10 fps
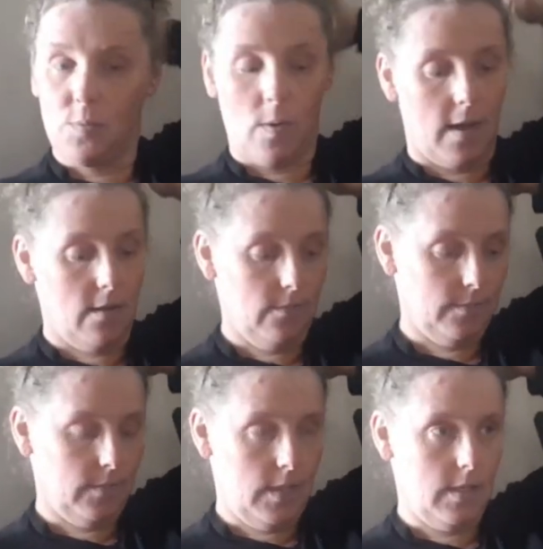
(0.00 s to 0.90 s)
Well,
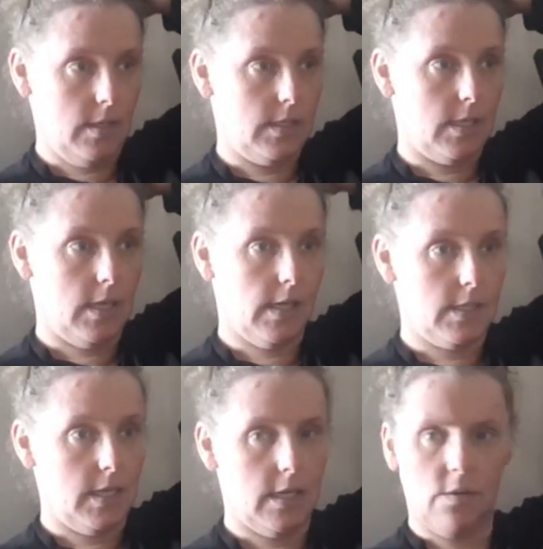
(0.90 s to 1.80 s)
it's the next
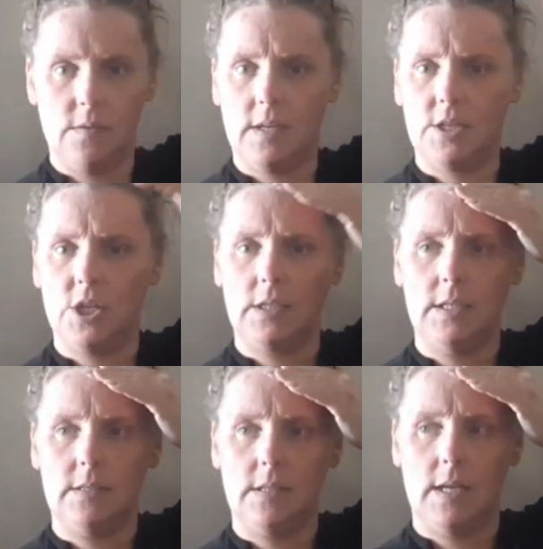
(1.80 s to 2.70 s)
day. I don't think I checked
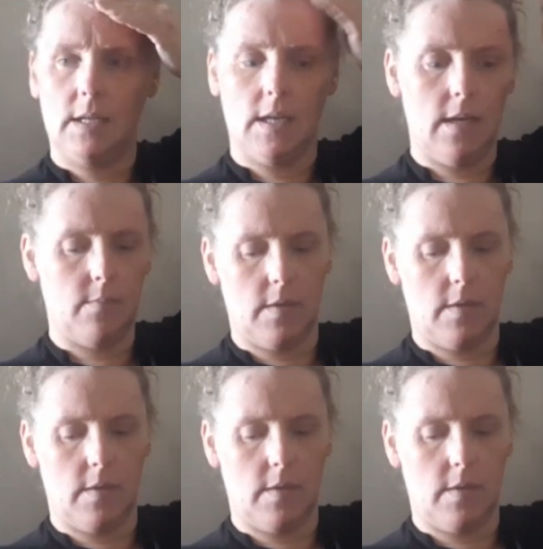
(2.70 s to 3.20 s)
in today yet.